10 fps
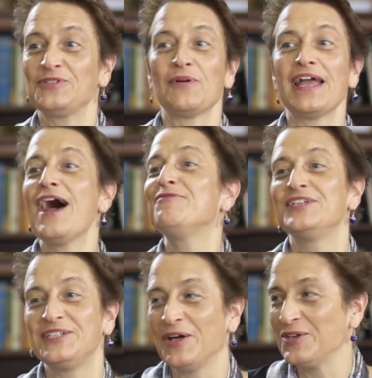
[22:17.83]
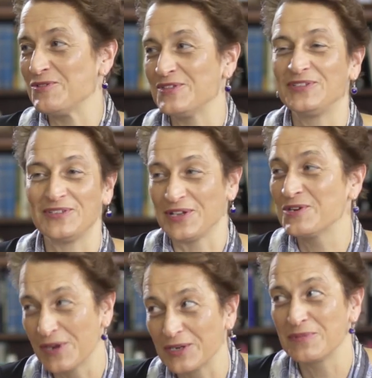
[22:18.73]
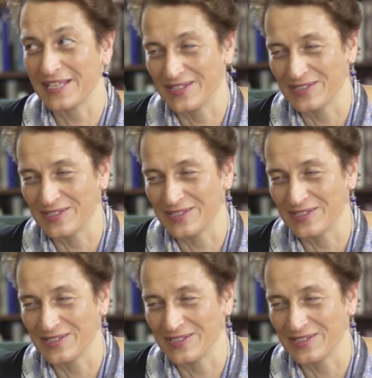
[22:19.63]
So I have to tell you, this is incredibly